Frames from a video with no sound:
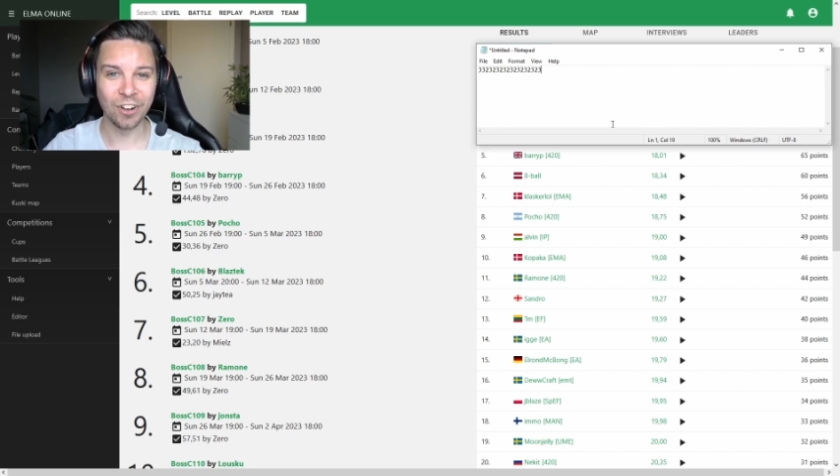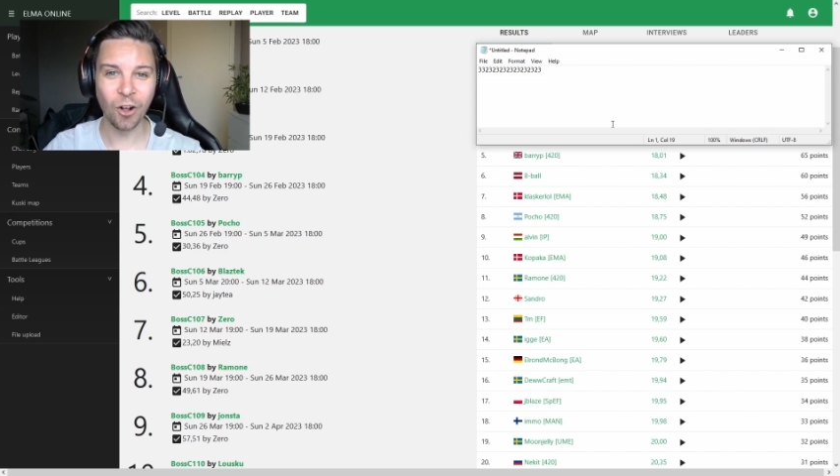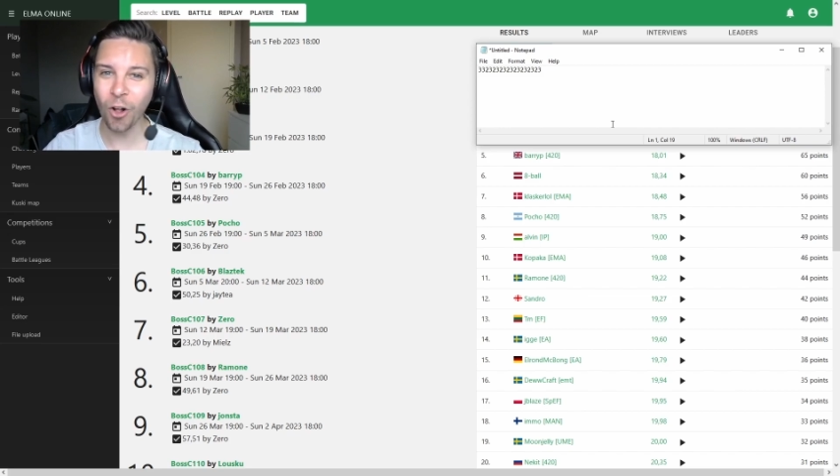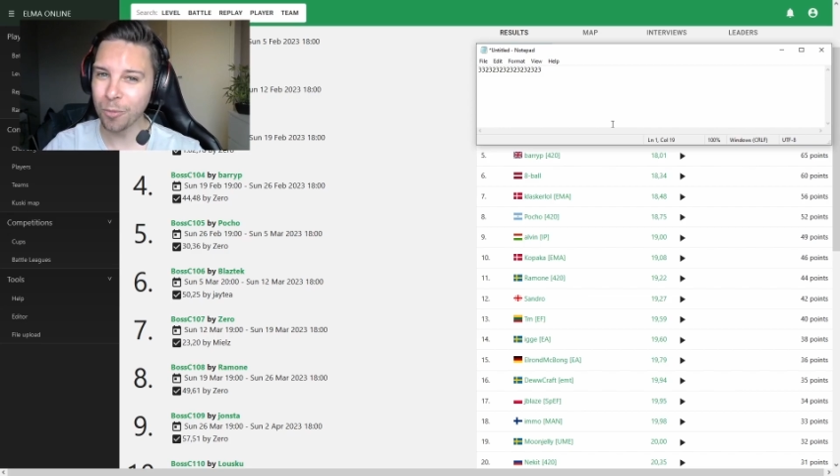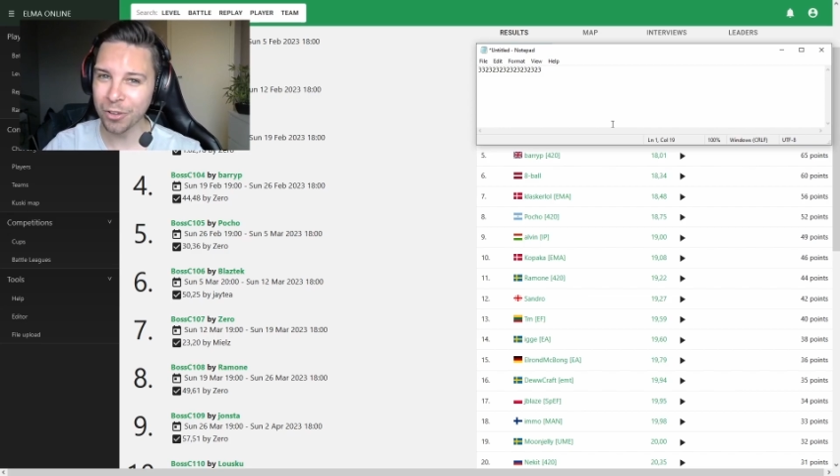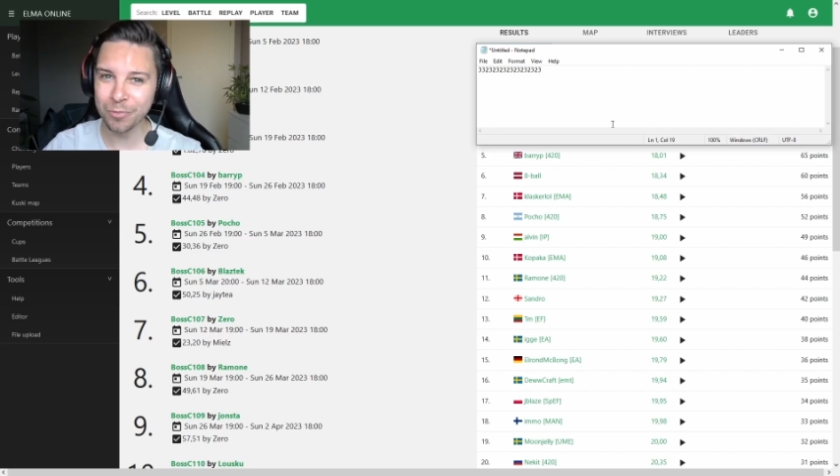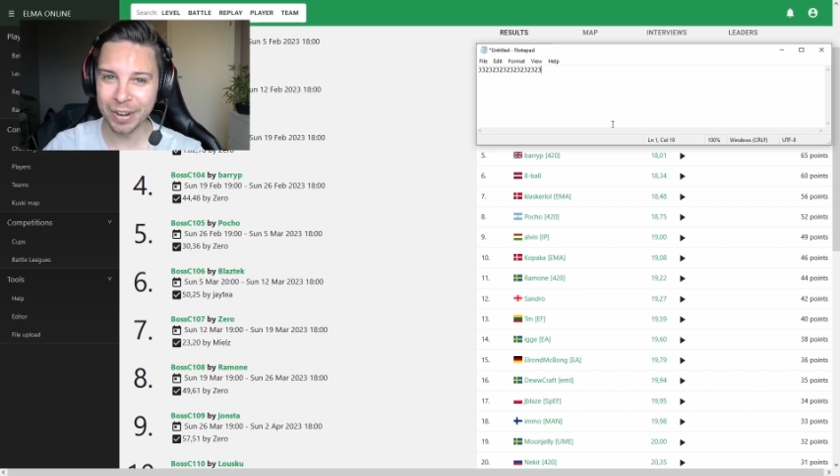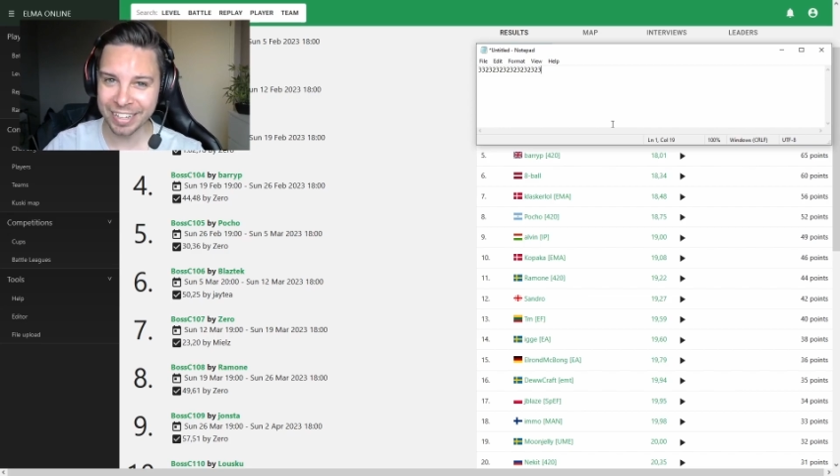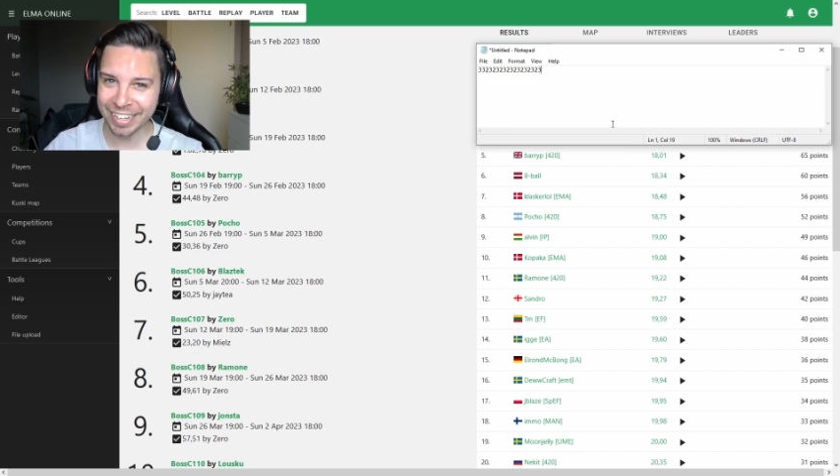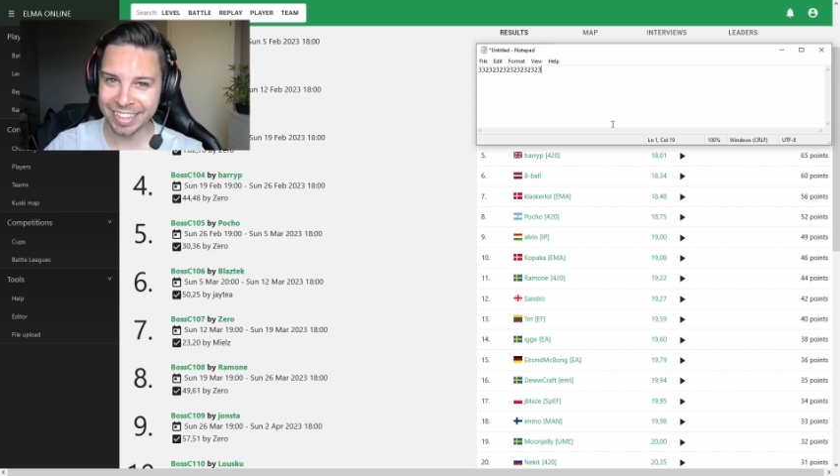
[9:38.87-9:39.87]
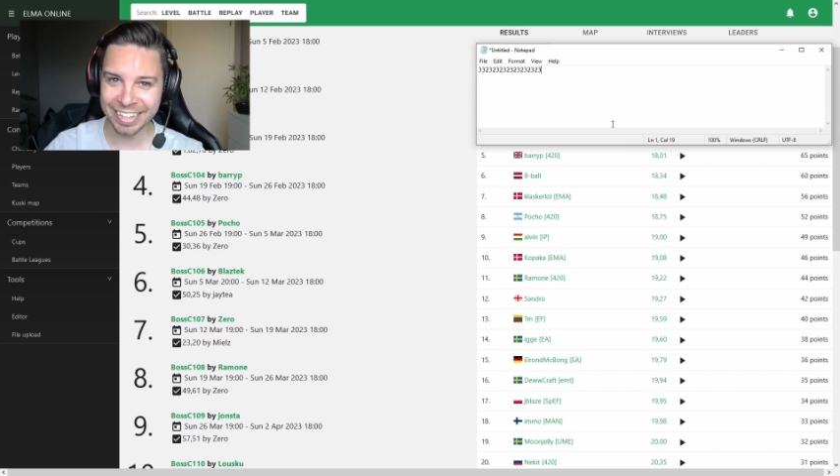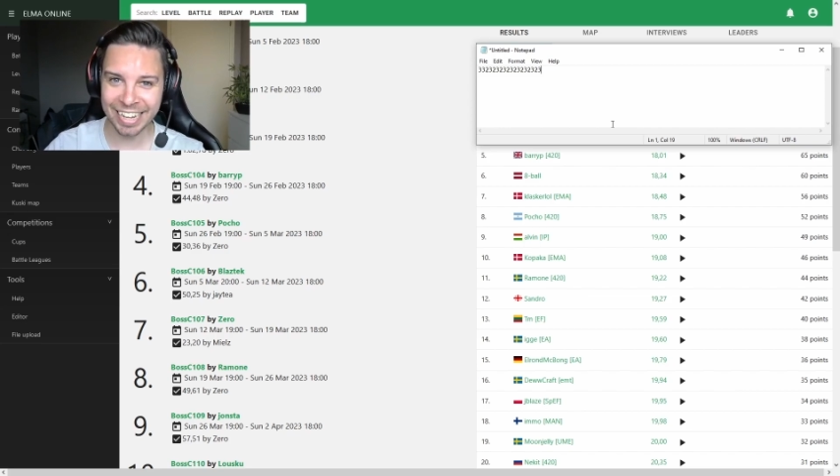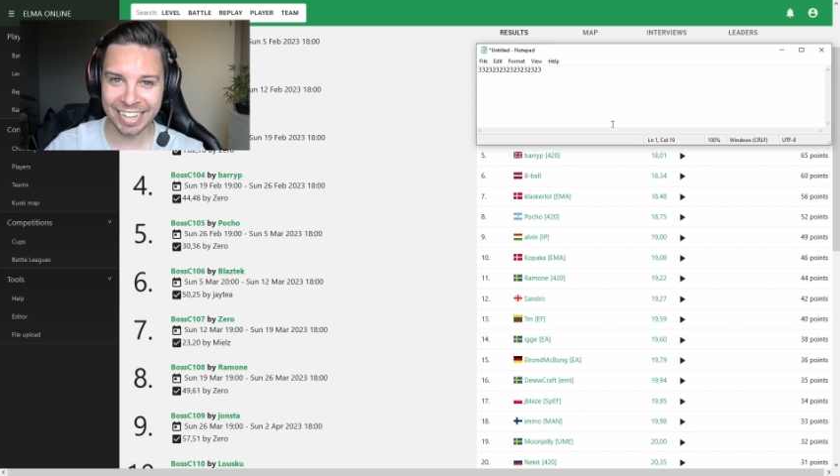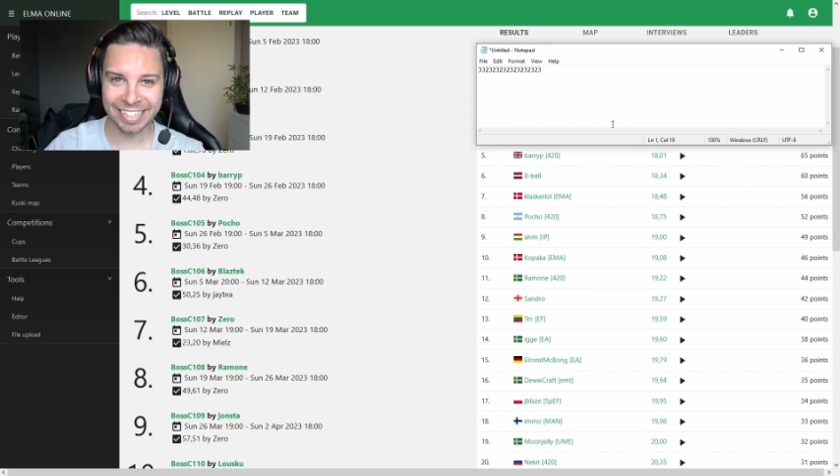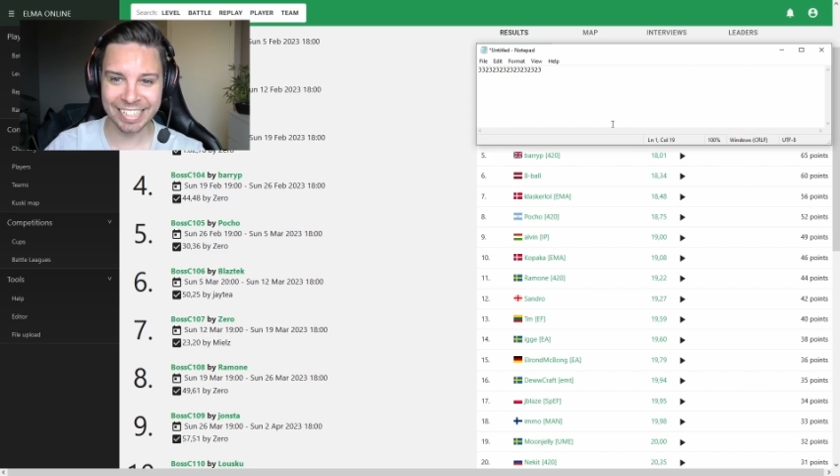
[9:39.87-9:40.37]
Almost breaking that
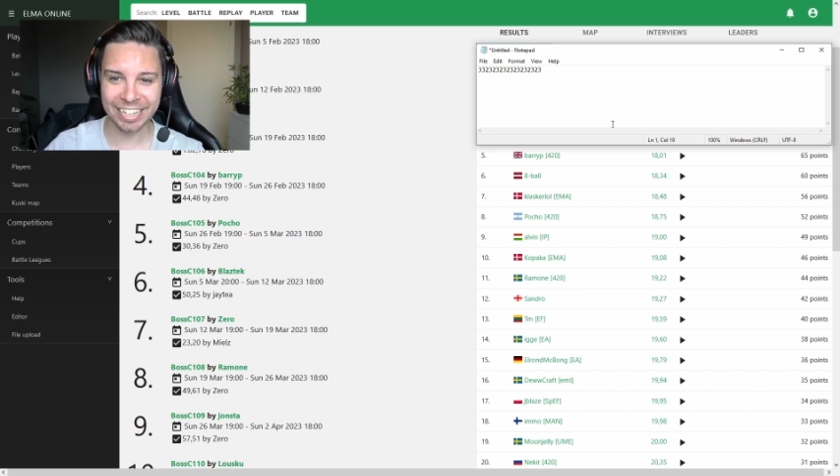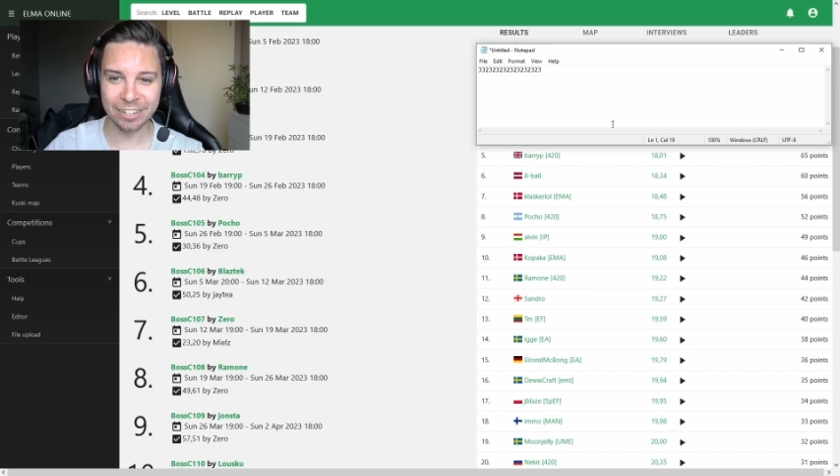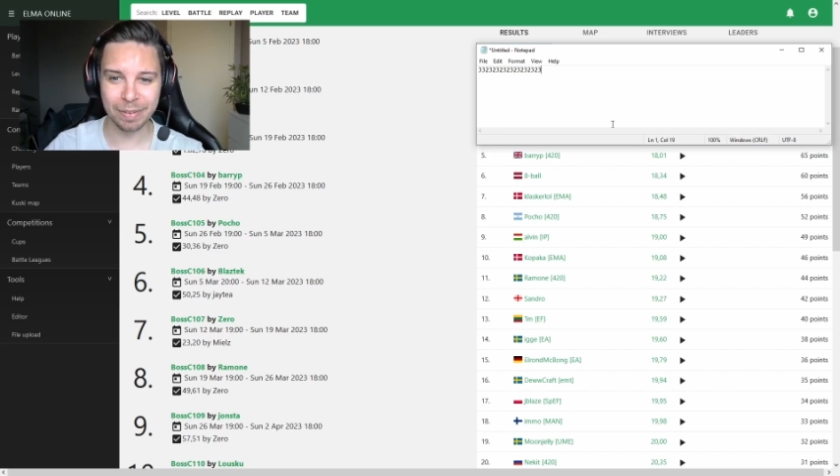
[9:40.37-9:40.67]
18-second